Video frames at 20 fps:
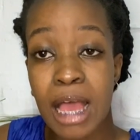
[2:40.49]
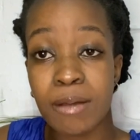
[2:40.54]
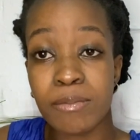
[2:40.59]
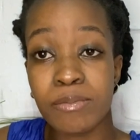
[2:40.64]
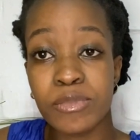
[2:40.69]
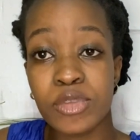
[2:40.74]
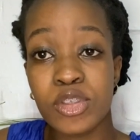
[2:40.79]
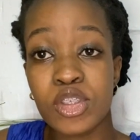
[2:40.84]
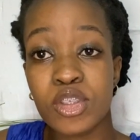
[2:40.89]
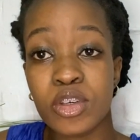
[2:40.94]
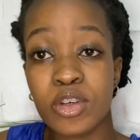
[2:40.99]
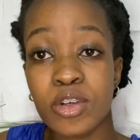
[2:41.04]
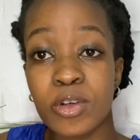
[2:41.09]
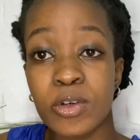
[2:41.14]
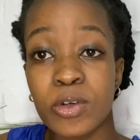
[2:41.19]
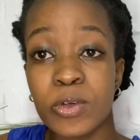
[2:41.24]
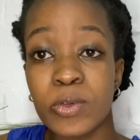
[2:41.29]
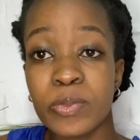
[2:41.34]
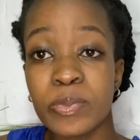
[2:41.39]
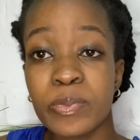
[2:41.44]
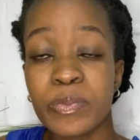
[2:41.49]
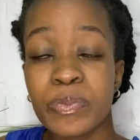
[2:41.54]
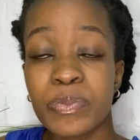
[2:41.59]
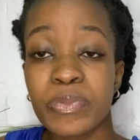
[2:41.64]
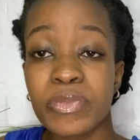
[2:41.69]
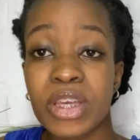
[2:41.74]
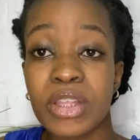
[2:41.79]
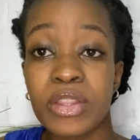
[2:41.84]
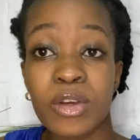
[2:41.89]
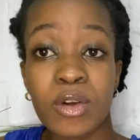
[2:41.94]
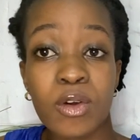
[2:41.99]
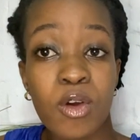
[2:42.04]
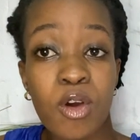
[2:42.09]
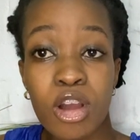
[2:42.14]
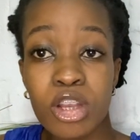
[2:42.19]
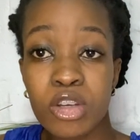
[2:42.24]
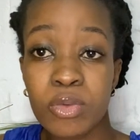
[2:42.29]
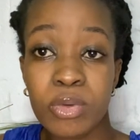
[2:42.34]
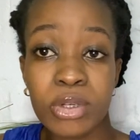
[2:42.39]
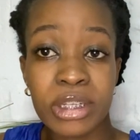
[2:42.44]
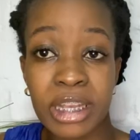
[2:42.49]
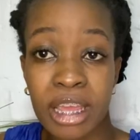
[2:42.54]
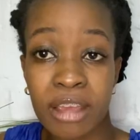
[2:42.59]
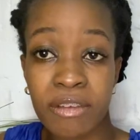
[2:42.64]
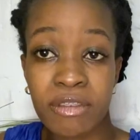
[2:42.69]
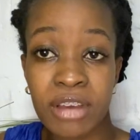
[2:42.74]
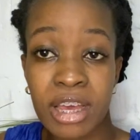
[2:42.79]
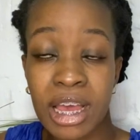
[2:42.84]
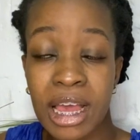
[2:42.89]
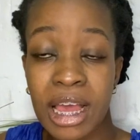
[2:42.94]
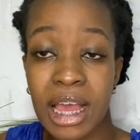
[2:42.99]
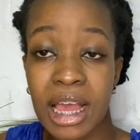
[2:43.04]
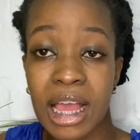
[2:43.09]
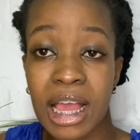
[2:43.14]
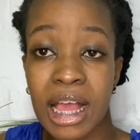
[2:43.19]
So the court will never